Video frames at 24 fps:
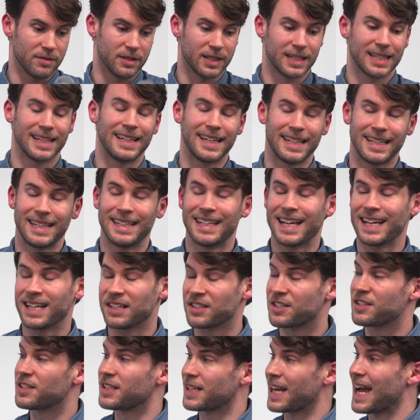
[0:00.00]
clearly
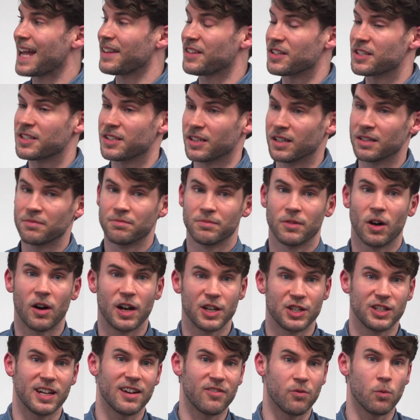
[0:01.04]
linked to cancer.
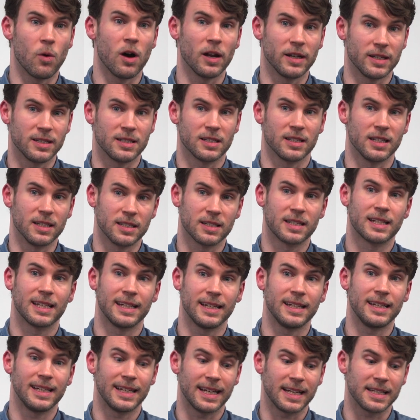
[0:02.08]
IGF-1 is
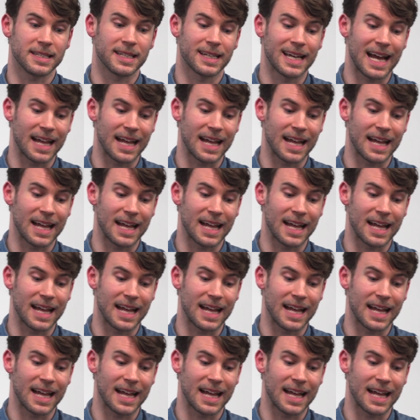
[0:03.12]
clearly linked to